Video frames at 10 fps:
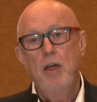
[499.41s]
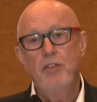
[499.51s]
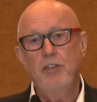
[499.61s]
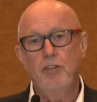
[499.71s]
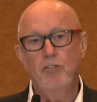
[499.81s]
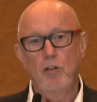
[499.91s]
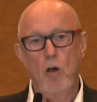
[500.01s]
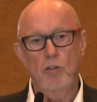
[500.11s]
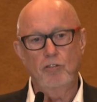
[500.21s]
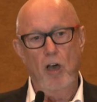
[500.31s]
this is
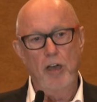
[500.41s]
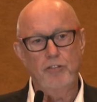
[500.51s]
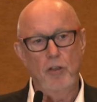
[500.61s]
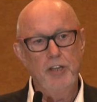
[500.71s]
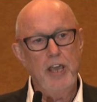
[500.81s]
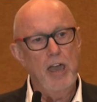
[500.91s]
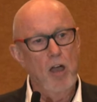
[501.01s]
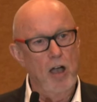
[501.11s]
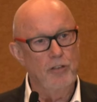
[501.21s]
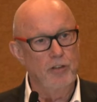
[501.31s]
alongside, so
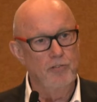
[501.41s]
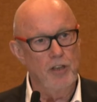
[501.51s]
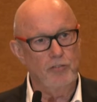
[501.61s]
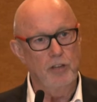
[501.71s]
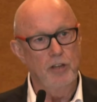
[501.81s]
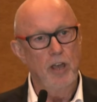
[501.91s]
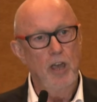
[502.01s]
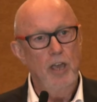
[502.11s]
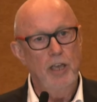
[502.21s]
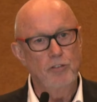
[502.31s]
DAI is invested
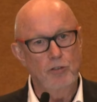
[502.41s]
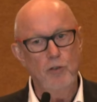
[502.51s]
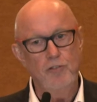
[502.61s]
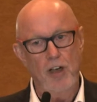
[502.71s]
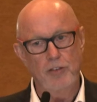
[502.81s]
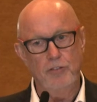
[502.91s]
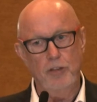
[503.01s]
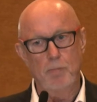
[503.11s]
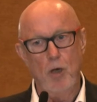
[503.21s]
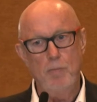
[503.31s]
in 2 funds
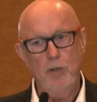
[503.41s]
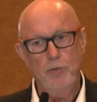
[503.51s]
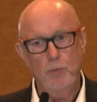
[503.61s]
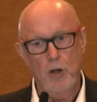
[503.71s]
at the moment.